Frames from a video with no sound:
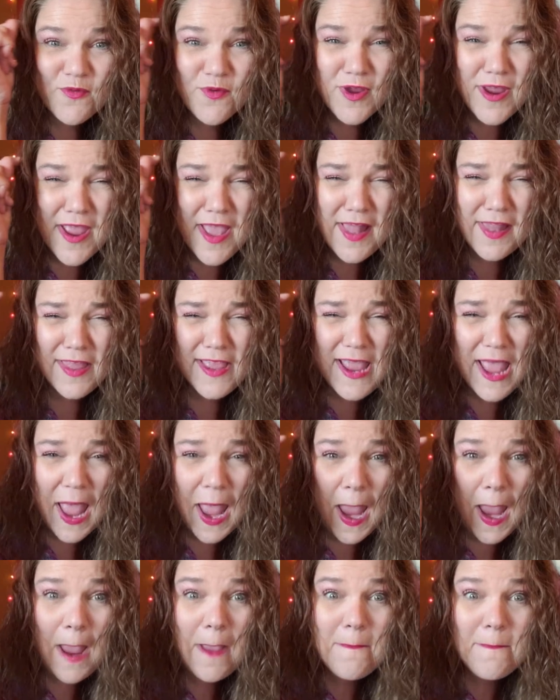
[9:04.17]
really
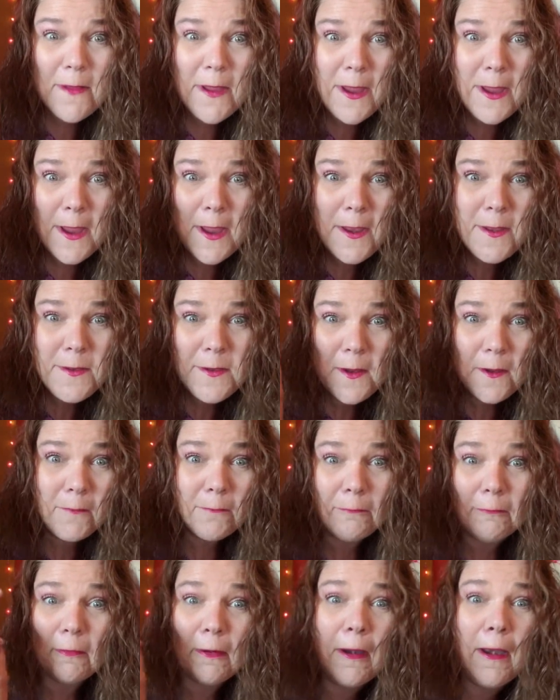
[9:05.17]
happy in
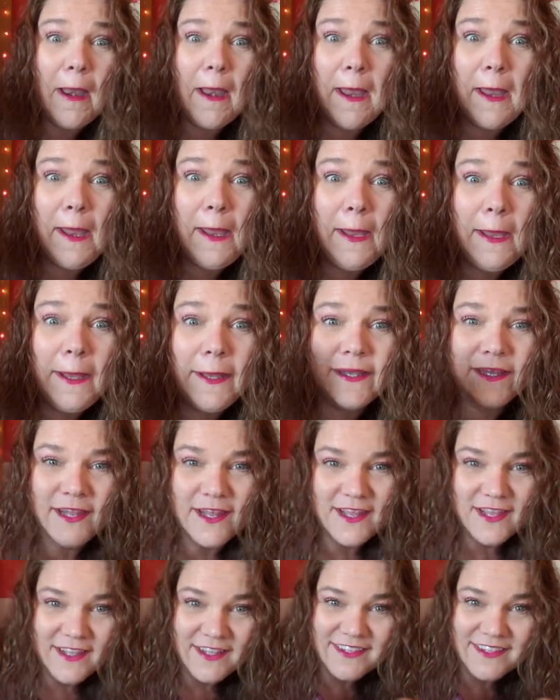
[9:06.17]
your brain.